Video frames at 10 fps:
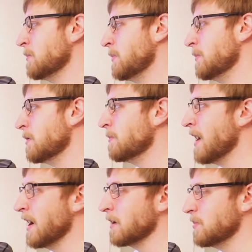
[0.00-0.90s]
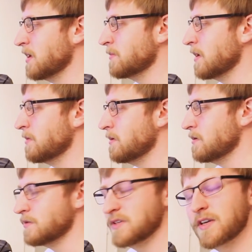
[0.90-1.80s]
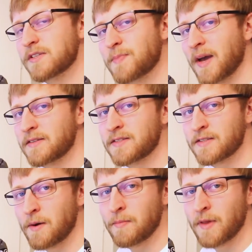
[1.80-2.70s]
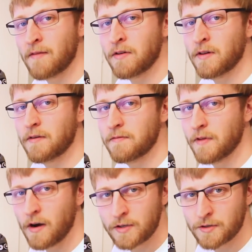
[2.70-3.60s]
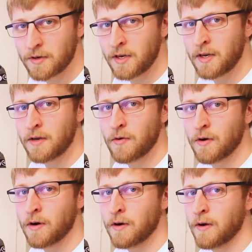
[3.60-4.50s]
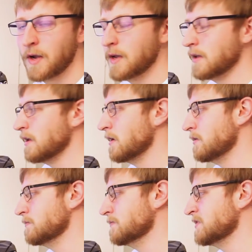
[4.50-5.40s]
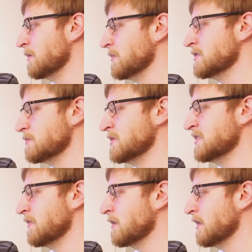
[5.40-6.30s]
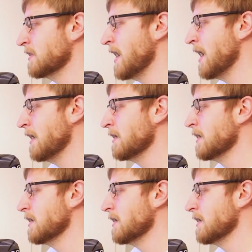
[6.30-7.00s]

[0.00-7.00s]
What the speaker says: People buying a BMW usually expect some level of luxury or, you know, something specific like that.